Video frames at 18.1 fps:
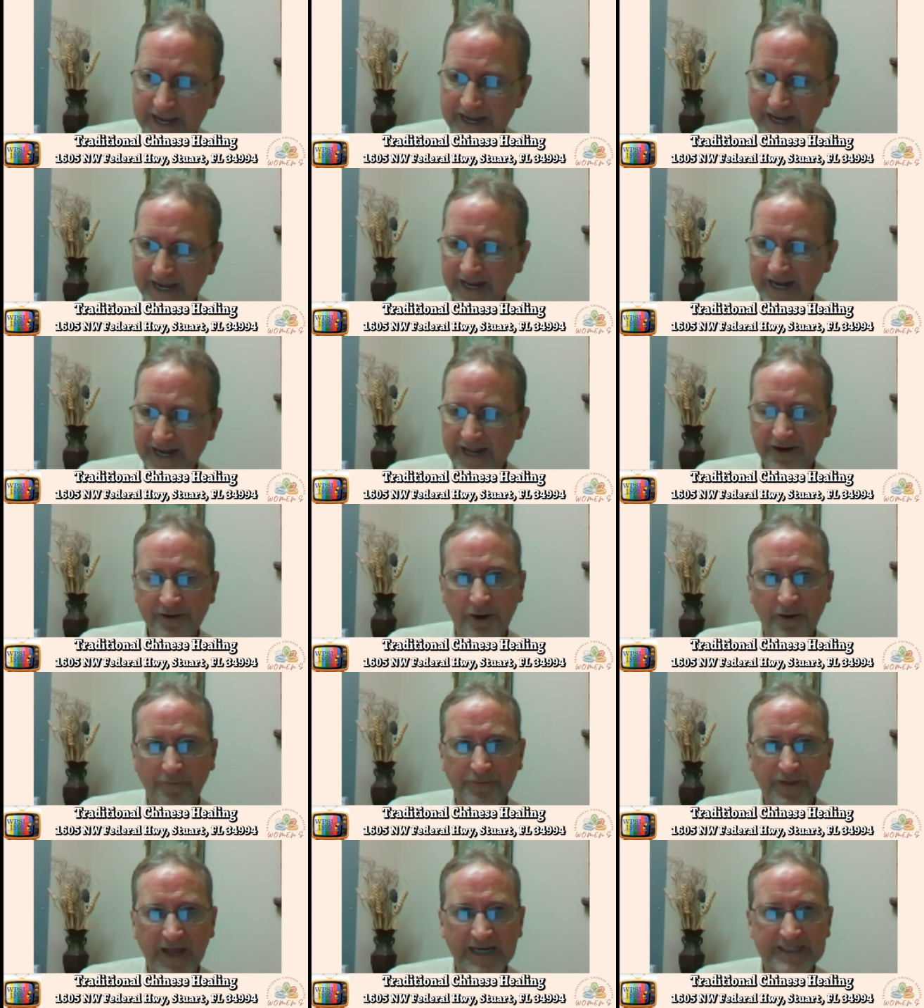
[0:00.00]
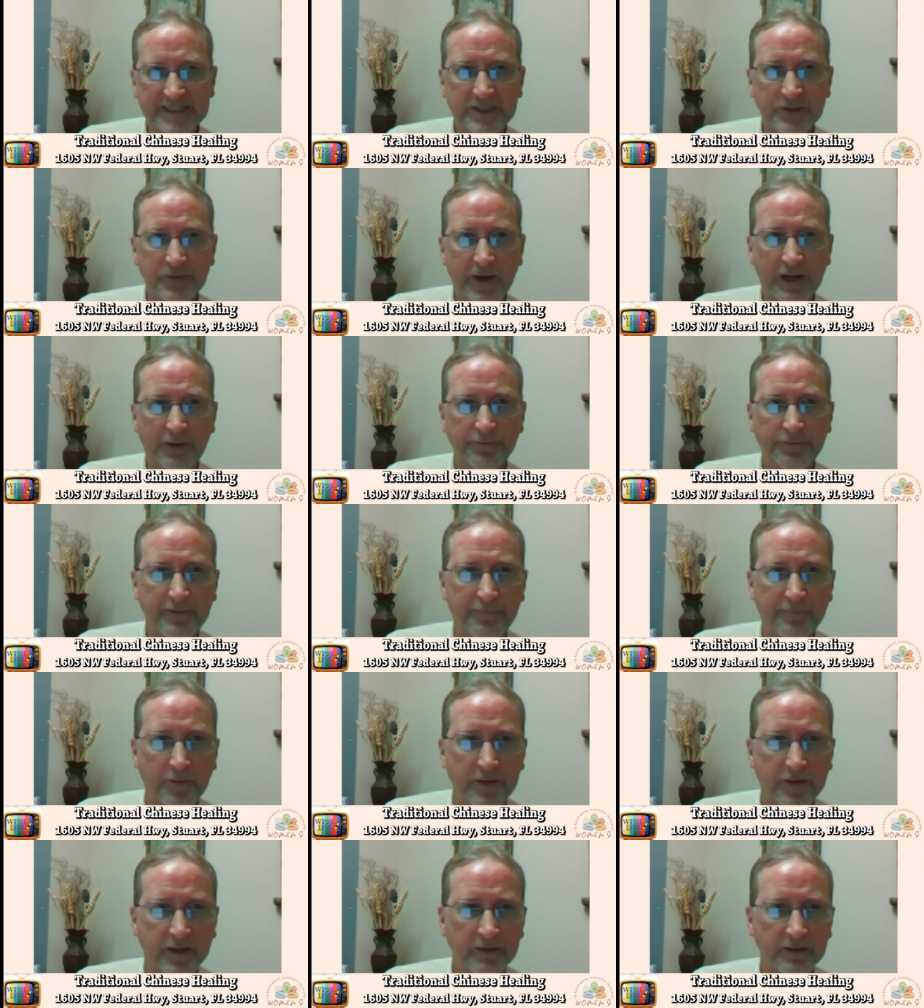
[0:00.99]
And I don't know if that's too healthy
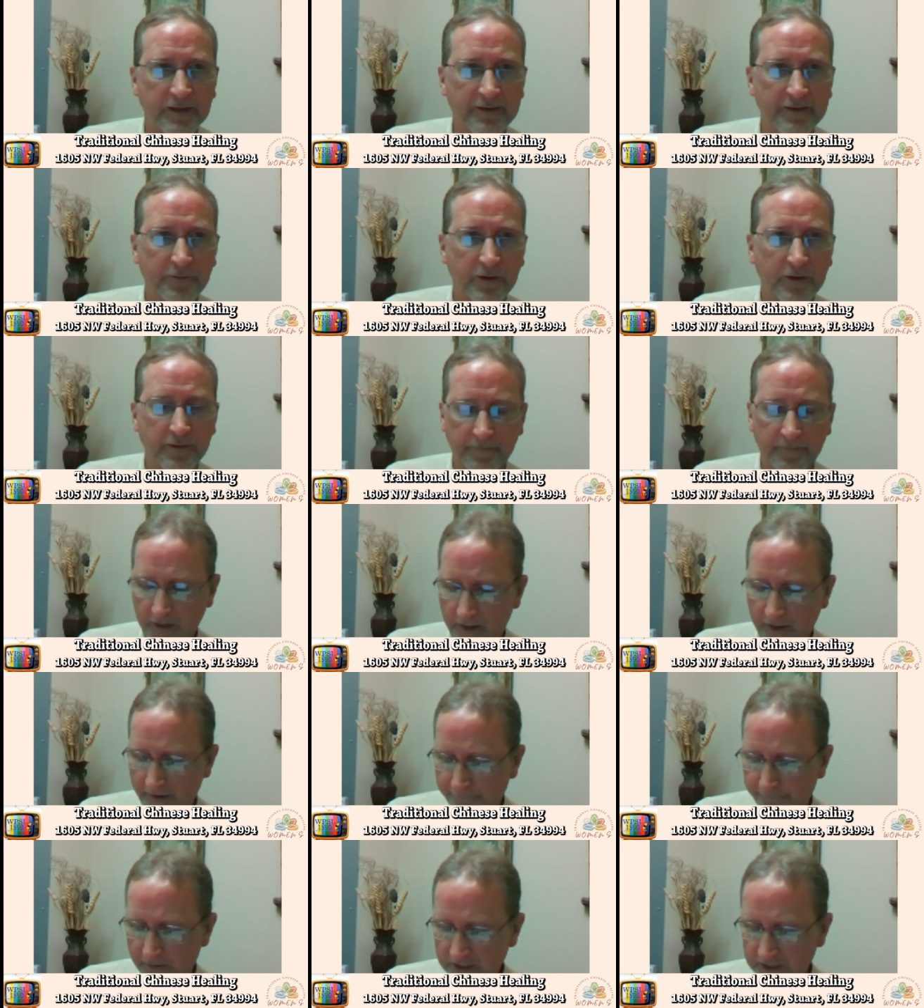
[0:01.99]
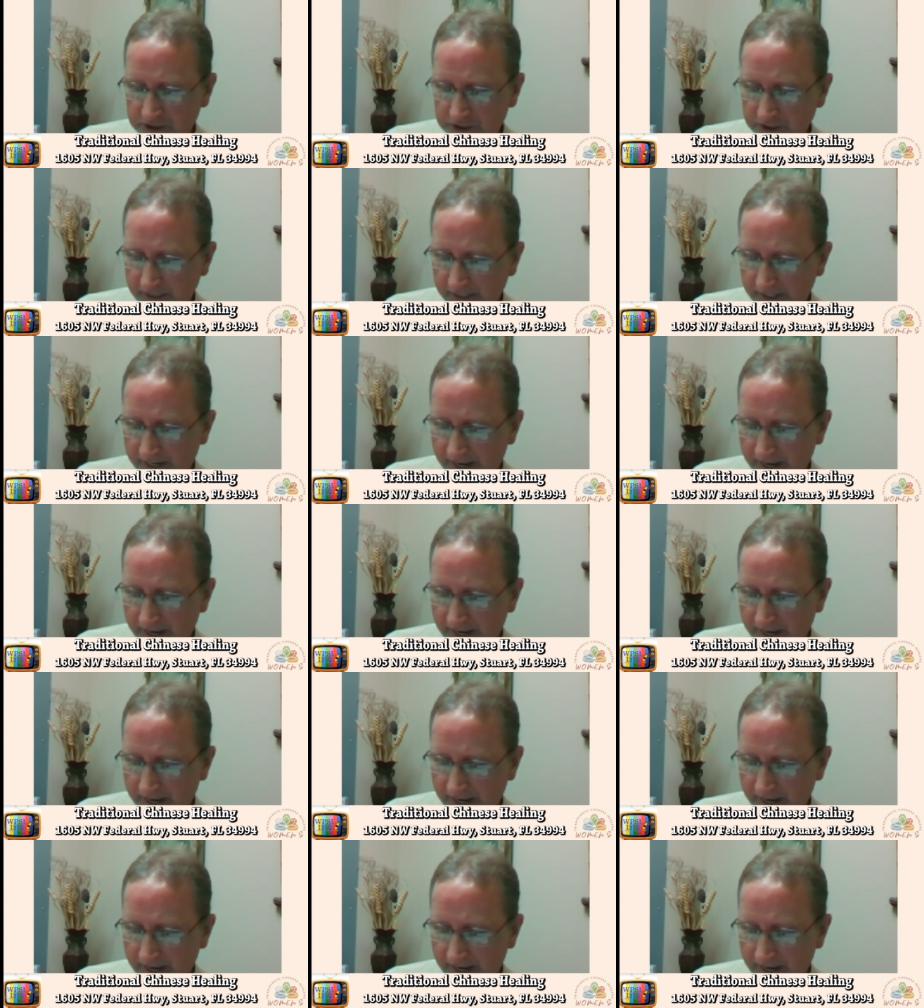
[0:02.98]
for the liver uh, function. And